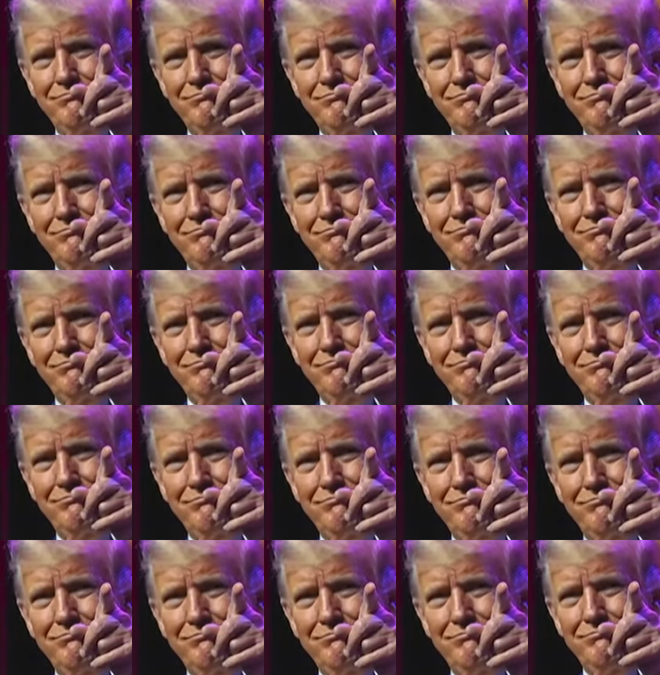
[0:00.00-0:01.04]

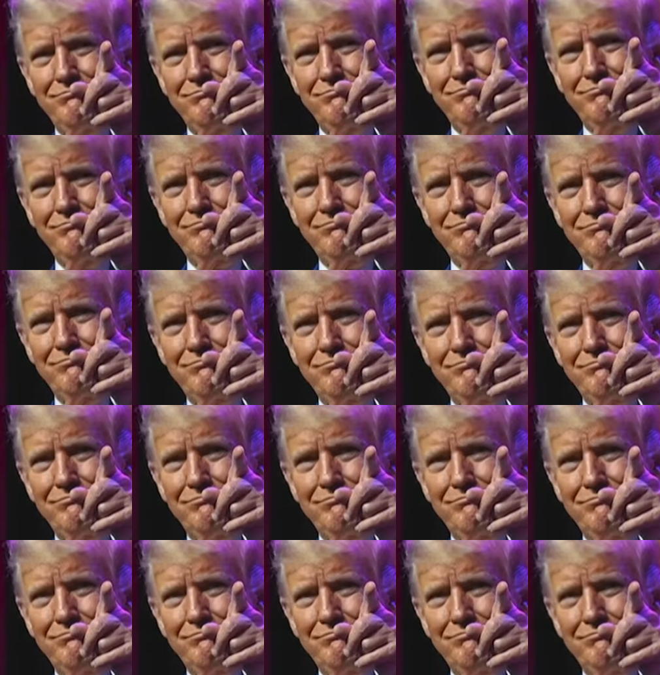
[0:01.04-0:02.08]

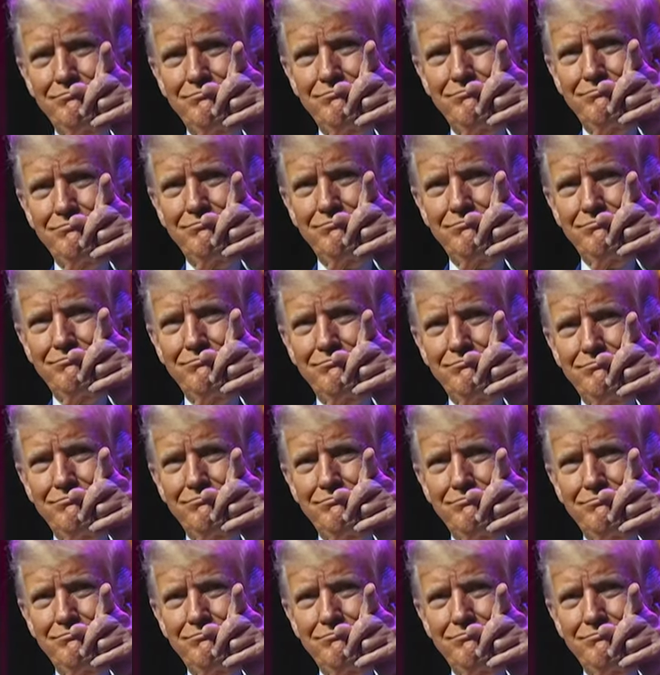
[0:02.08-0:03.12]

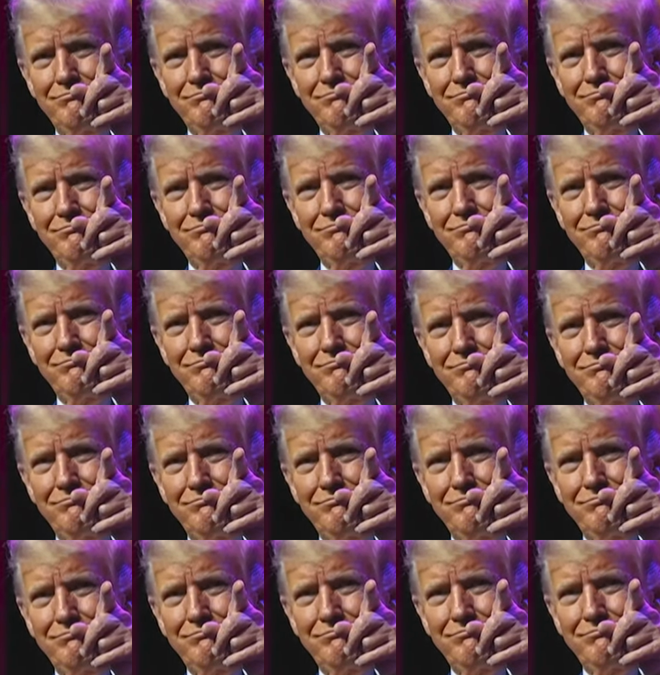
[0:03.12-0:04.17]

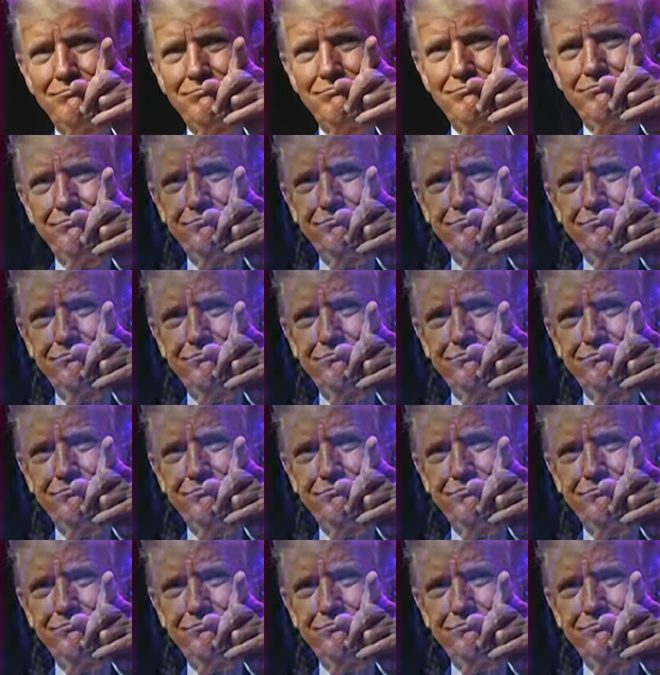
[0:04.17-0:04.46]
This person isn't speaking.